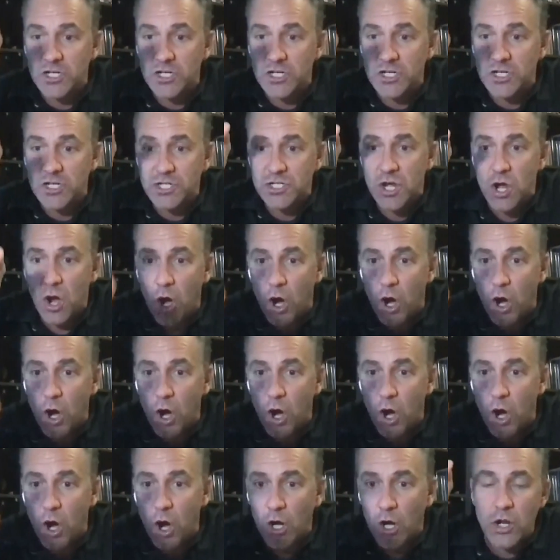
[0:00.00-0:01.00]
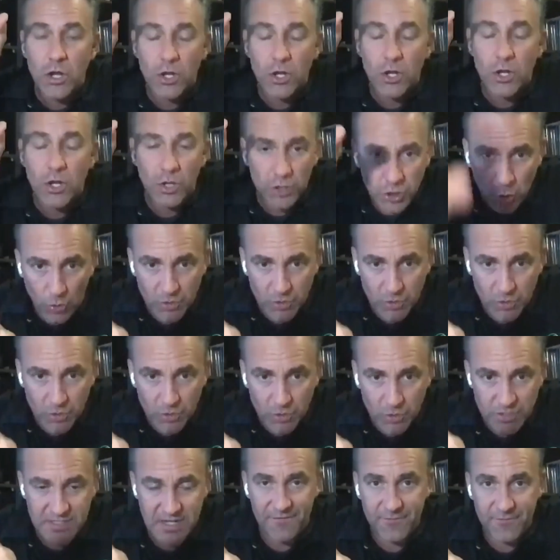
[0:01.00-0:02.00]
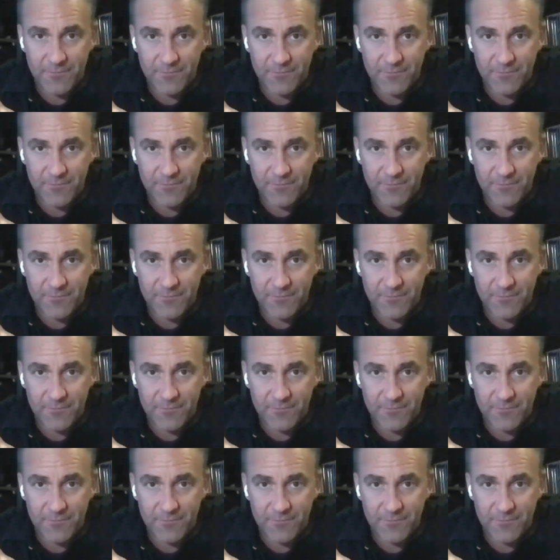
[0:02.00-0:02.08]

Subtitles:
just on your